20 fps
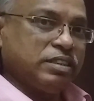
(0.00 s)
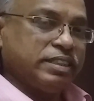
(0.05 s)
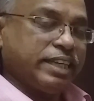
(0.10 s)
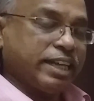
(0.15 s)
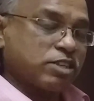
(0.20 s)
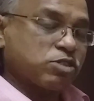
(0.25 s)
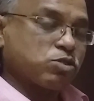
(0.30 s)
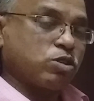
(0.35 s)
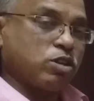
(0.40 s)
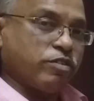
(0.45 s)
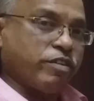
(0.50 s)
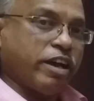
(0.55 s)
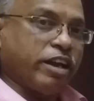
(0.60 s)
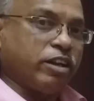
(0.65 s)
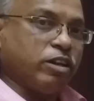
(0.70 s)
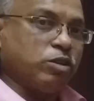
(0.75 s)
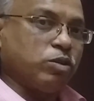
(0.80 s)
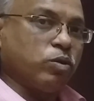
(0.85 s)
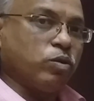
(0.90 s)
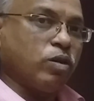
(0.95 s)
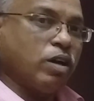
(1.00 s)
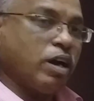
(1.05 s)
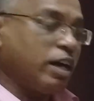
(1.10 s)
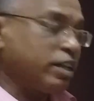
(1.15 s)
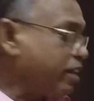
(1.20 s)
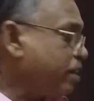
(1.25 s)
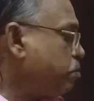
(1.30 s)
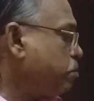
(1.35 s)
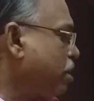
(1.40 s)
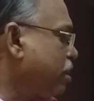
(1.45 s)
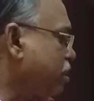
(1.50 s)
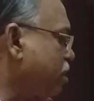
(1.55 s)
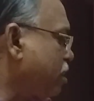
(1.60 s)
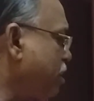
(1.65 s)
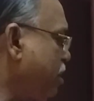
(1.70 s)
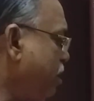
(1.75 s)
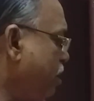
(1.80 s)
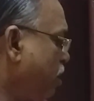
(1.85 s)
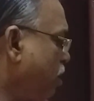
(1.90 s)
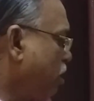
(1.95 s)
X value. Adhe
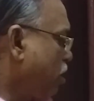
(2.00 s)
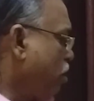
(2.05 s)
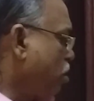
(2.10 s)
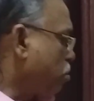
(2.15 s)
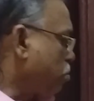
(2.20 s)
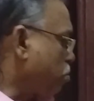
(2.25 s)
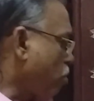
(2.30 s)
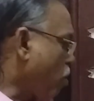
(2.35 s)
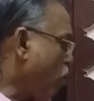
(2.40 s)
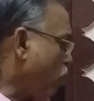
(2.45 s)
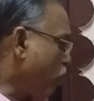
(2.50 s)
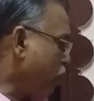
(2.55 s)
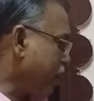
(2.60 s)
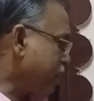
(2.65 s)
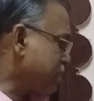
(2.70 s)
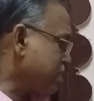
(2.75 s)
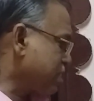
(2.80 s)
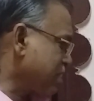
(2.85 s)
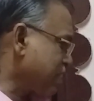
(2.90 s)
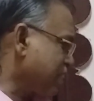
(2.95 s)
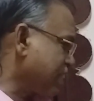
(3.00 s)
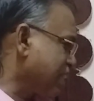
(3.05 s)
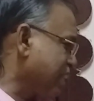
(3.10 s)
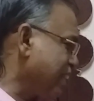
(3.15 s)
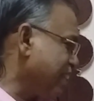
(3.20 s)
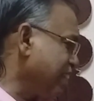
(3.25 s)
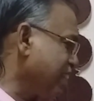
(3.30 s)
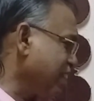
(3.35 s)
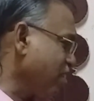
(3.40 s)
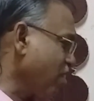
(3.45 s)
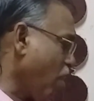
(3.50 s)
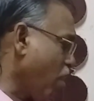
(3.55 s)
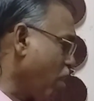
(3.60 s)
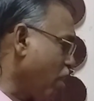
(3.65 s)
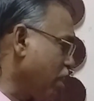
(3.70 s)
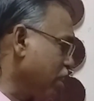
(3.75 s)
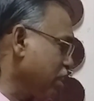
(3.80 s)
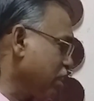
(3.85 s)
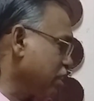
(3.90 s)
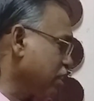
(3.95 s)
mari mod x greater than
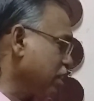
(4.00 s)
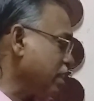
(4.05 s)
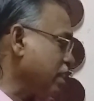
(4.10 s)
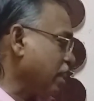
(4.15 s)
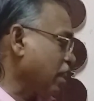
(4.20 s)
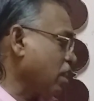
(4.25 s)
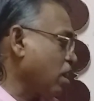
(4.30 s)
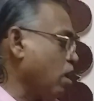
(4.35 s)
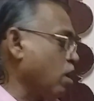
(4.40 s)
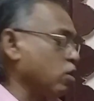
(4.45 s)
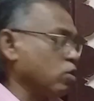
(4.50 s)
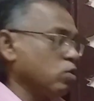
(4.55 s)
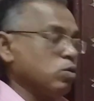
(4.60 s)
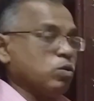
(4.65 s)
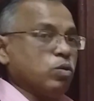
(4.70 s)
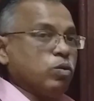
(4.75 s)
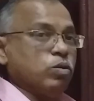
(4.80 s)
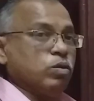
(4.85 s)
r irundha enna agum?